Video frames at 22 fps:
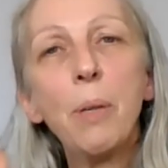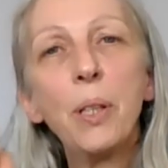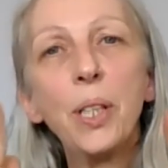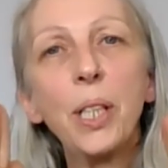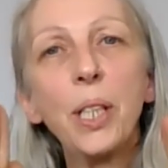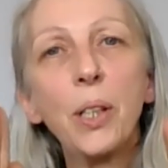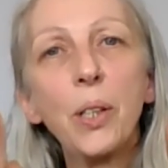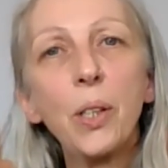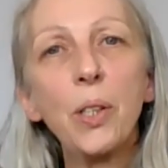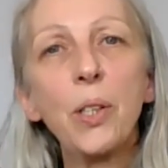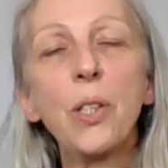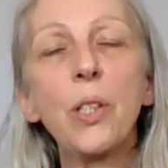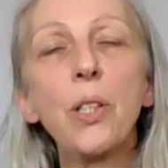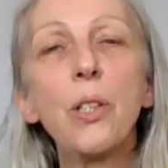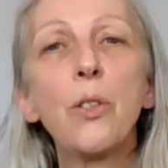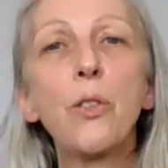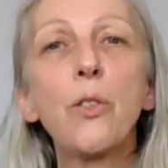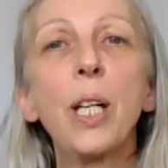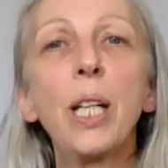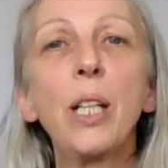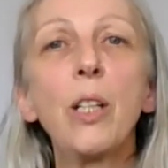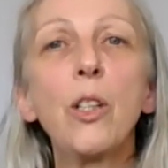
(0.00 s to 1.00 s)
but the
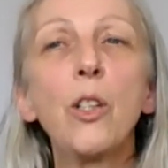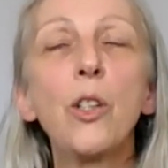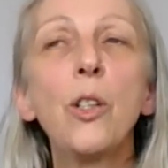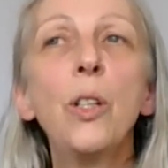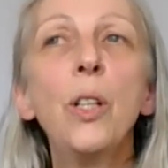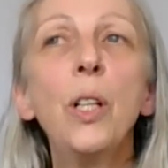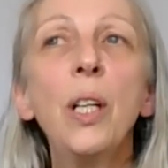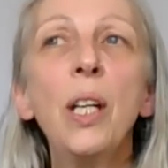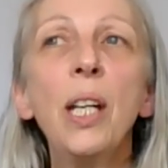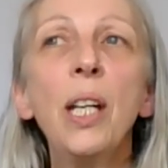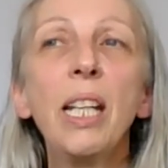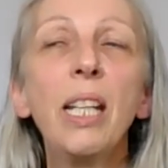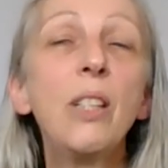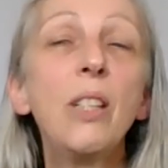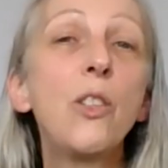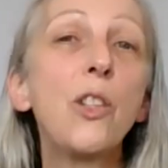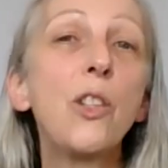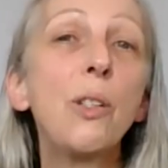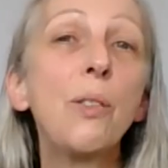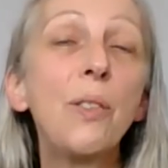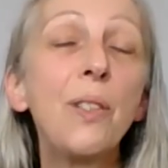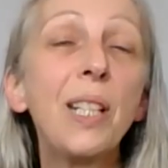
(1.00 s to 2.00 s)
concentration in
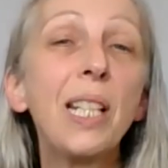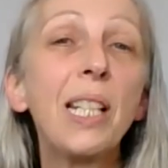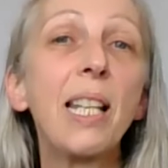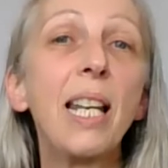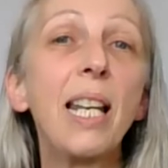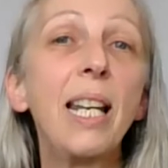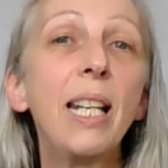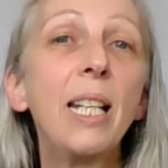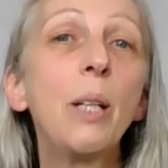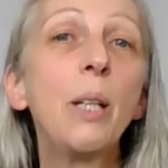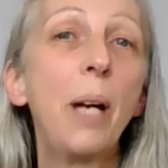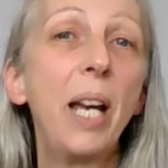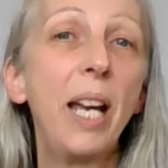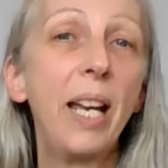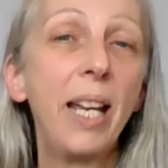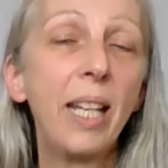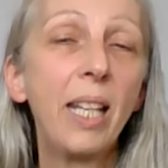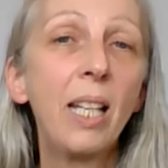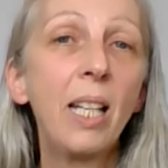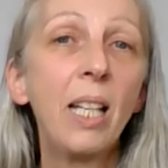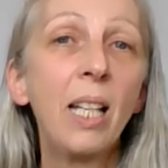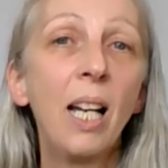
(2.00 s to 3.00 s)
children is
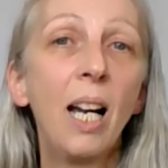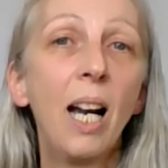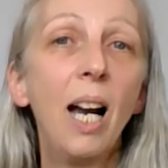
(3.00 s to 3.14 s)
anyway